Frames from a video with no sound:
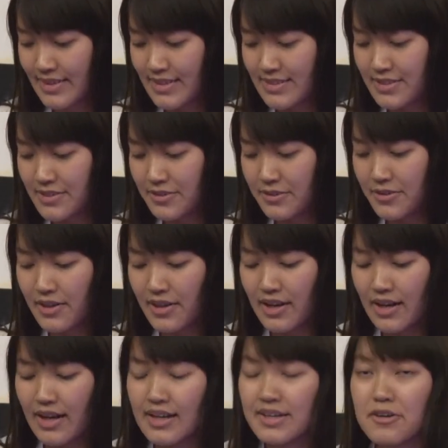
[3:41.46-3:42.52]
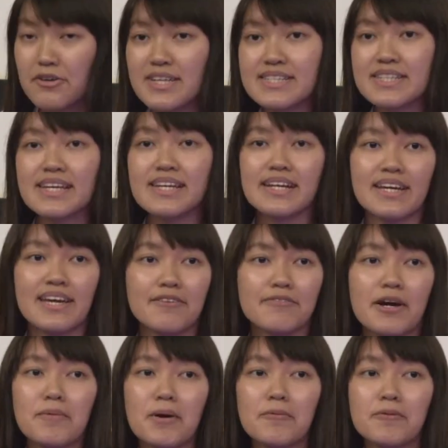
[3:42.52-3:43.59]
So, Carissa and I have
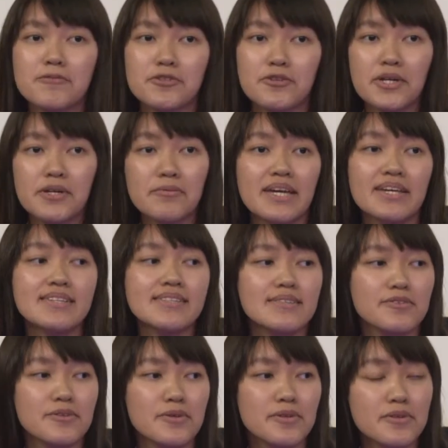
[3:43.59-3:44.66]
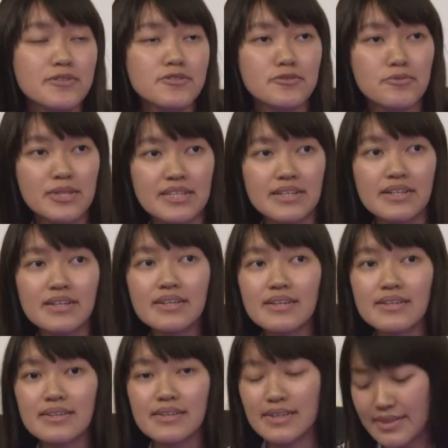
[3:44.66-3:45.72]
come up with 3 ways to use Twitter
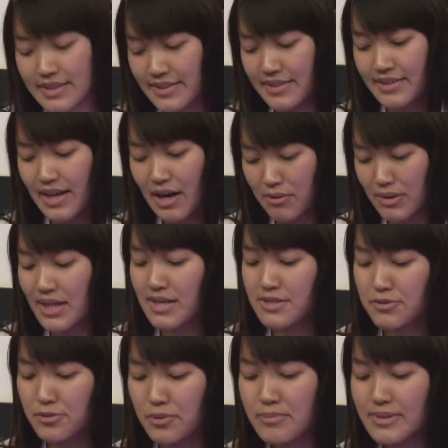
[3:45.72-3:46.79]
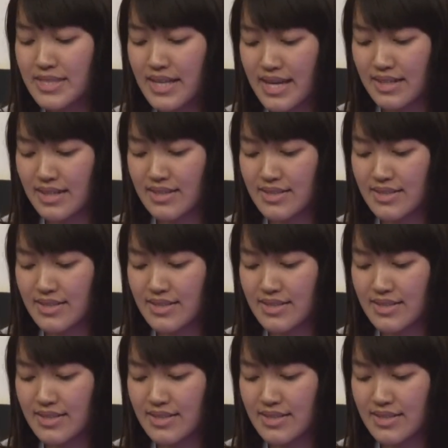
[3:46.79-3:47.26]
in our classrooms, and it